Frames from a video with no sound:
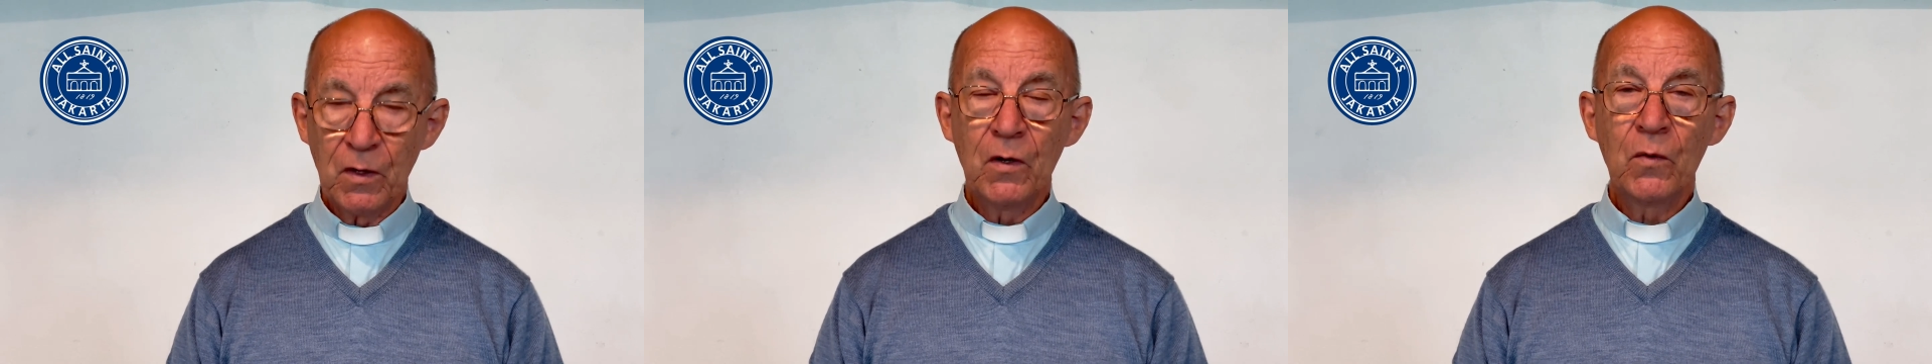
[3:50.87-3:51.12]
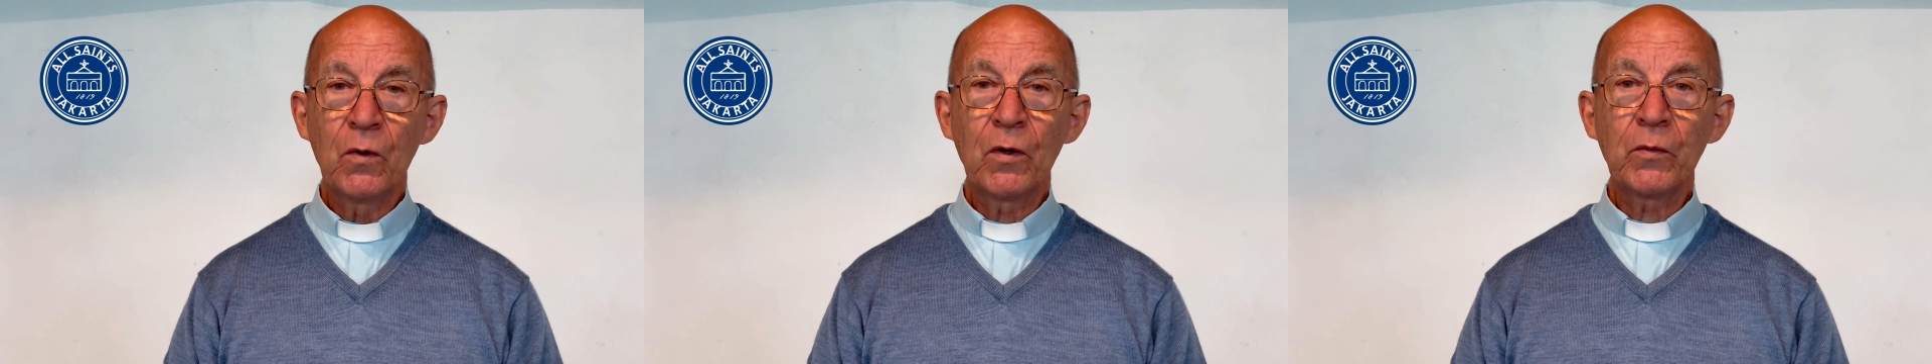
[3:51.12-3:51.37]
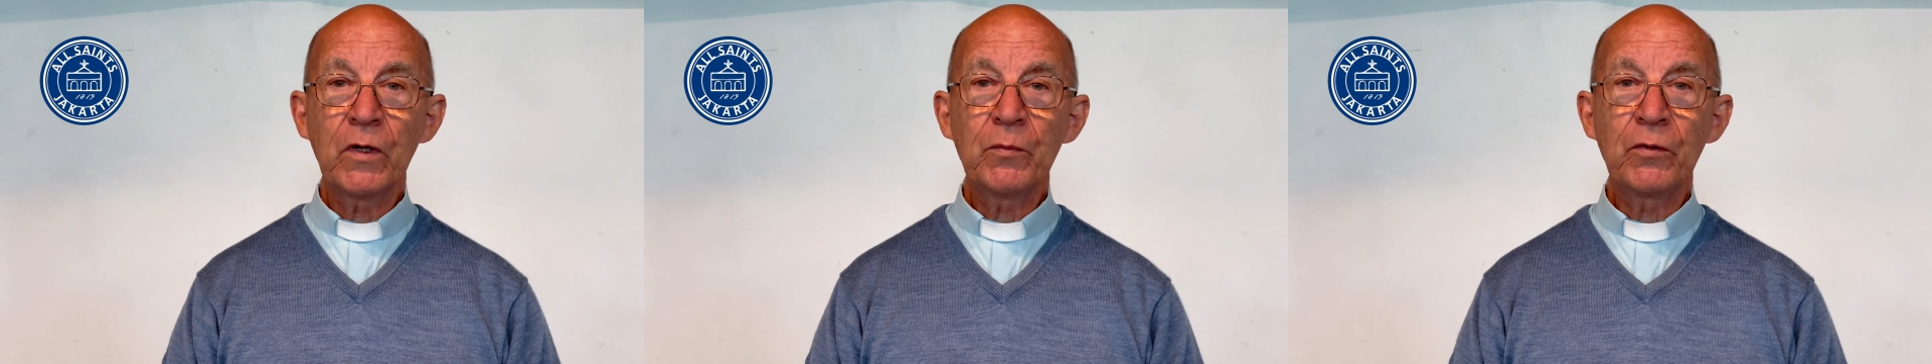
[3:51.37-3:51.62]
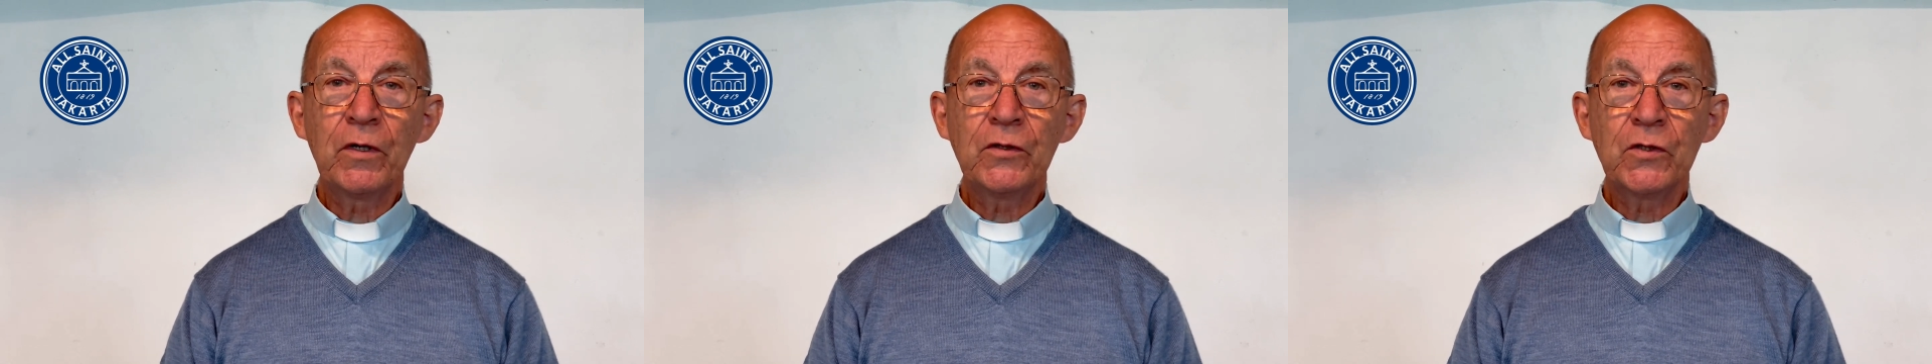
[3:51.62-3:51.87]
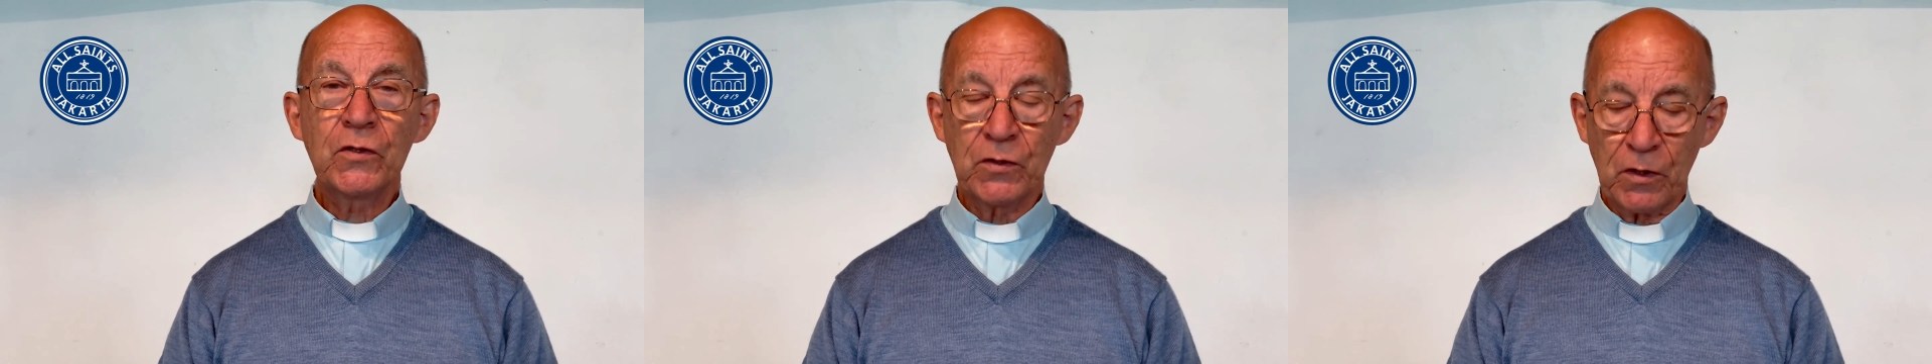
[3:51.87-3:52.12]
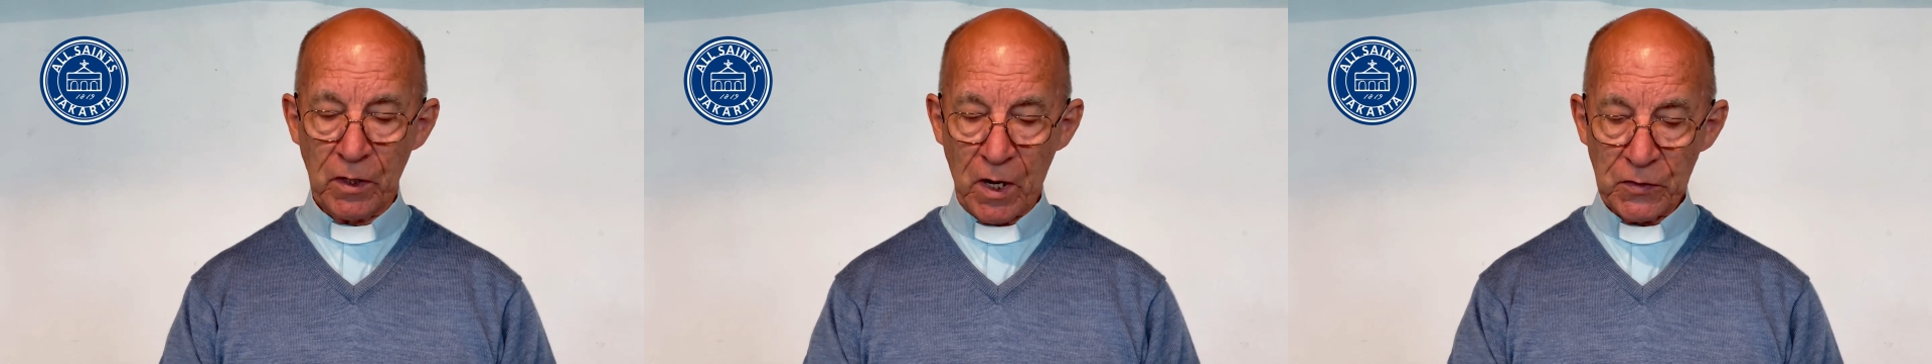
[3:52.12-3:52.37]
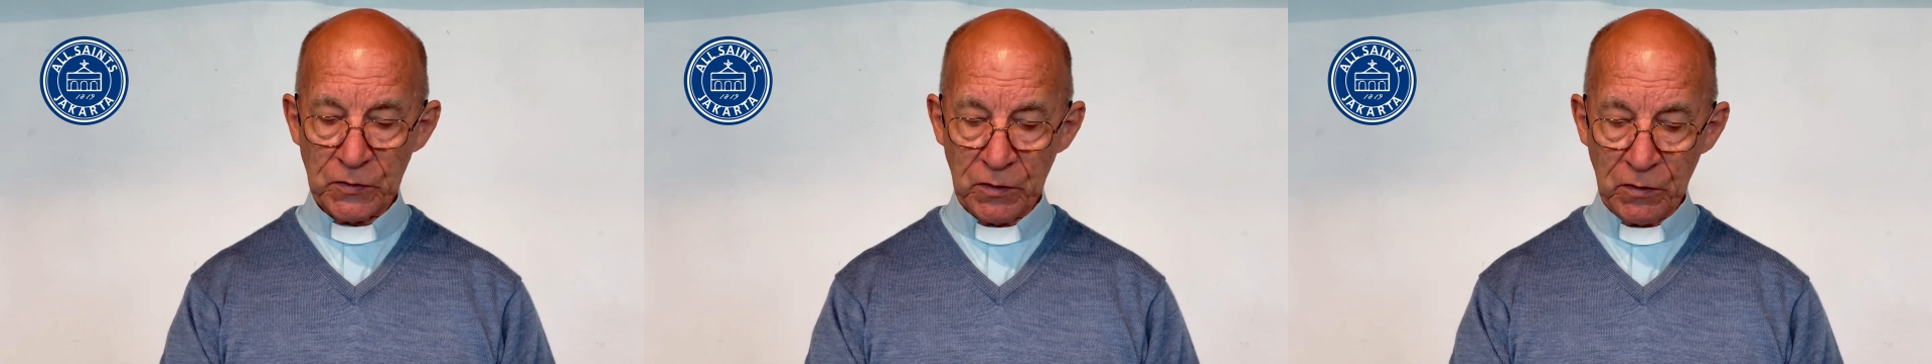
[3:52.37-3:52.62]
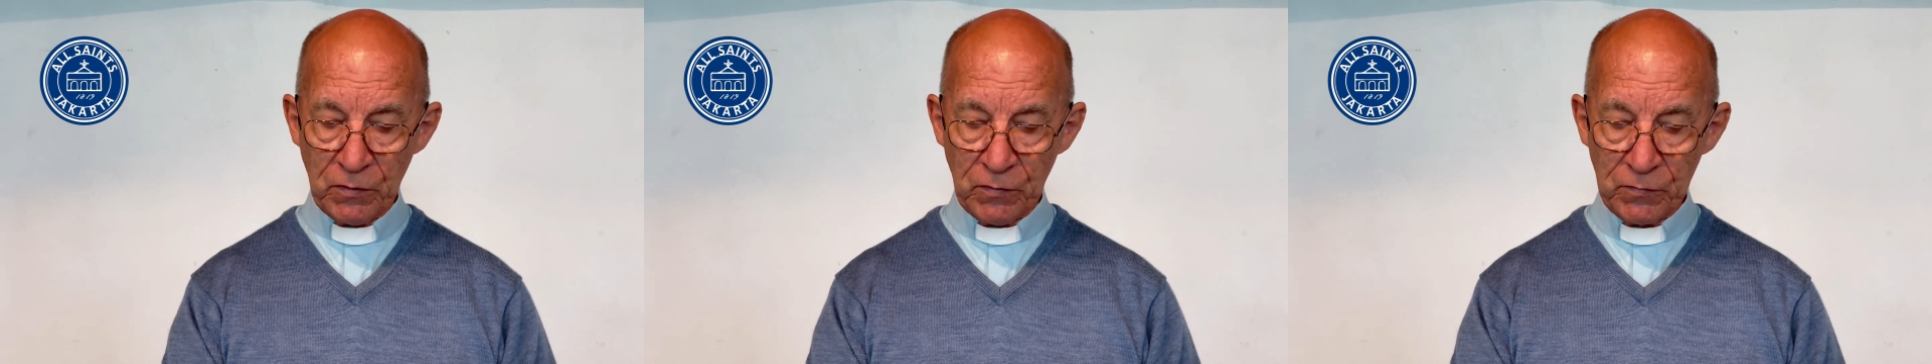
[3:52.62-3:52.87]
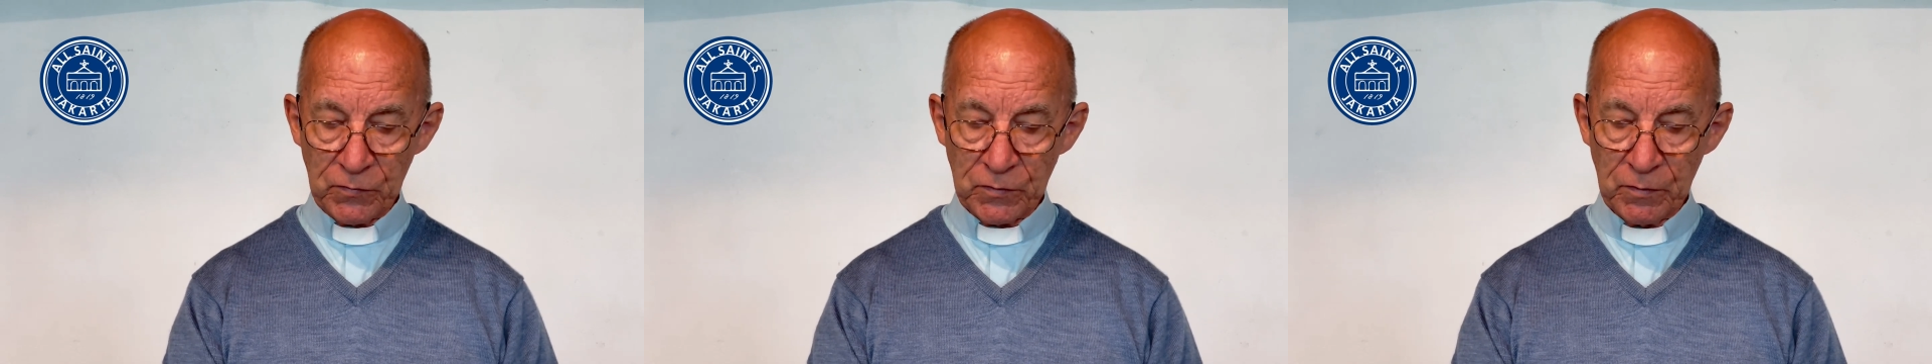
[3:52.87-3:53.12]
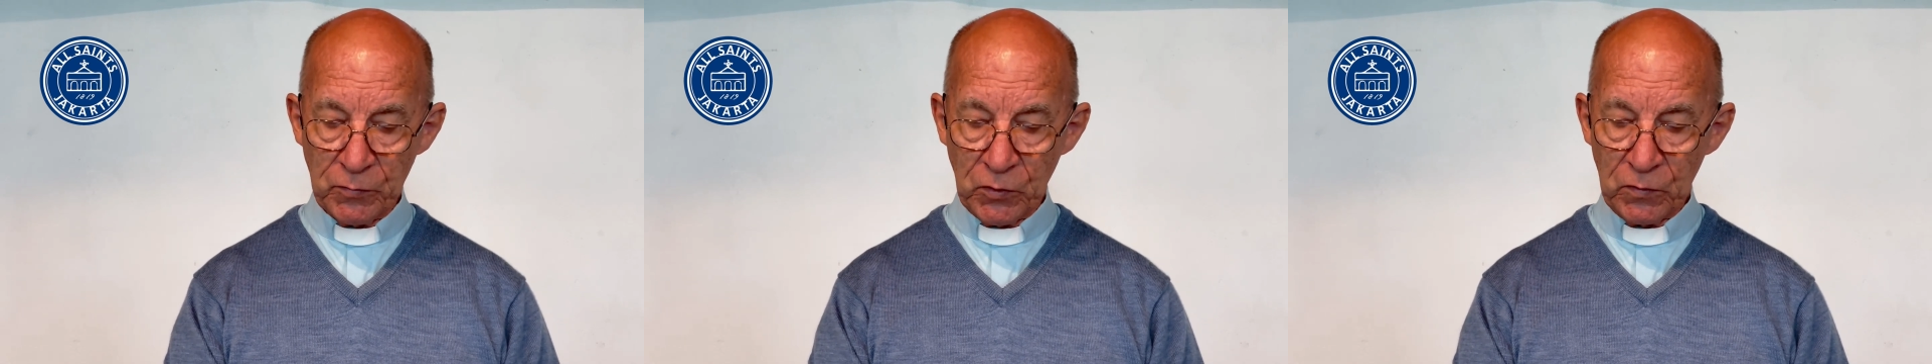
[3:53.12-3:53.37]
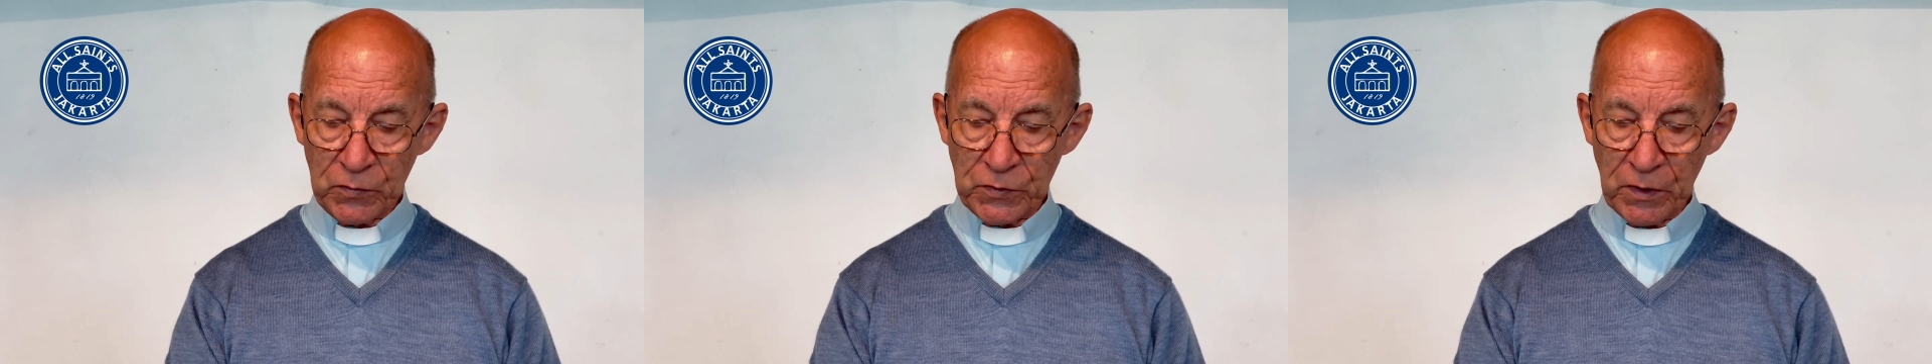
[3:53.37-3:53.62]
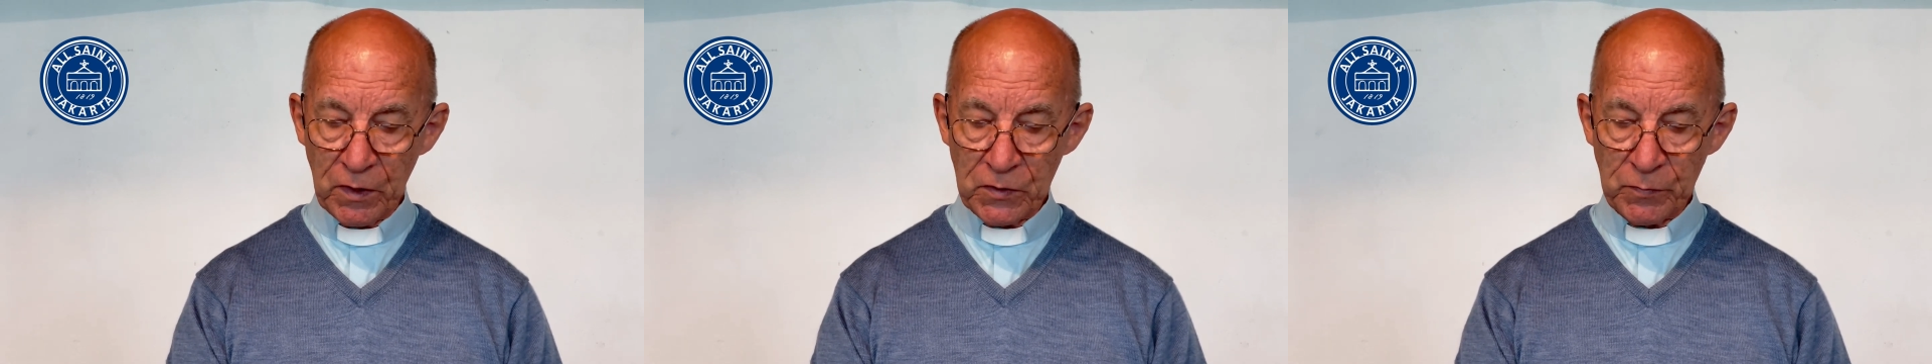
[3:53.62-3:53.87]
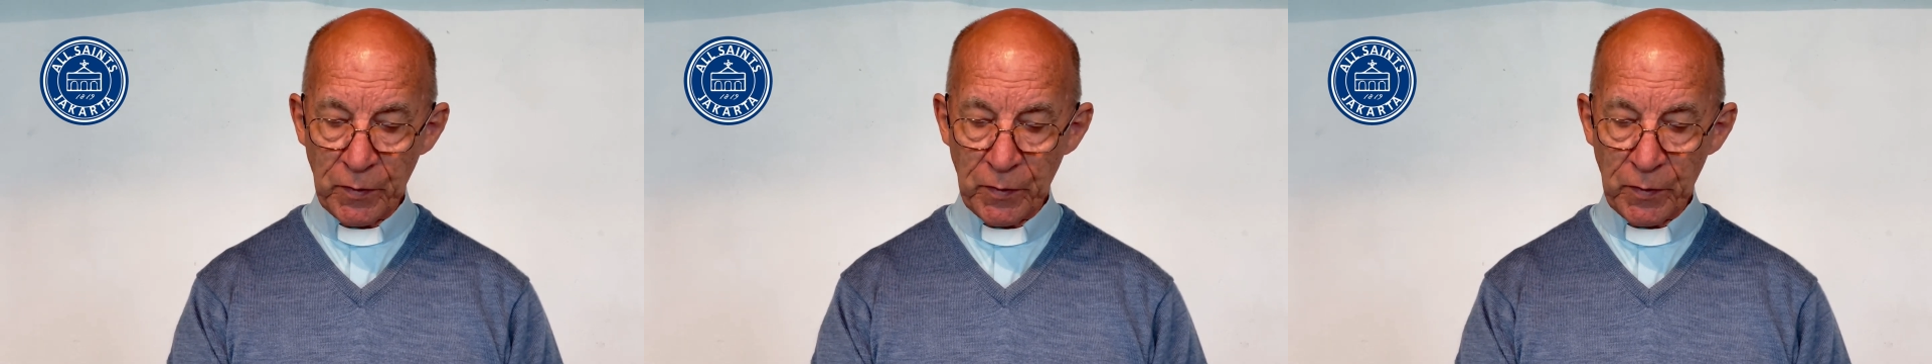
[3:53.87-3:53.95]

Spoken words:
What we preach is not ourselves," Paul says,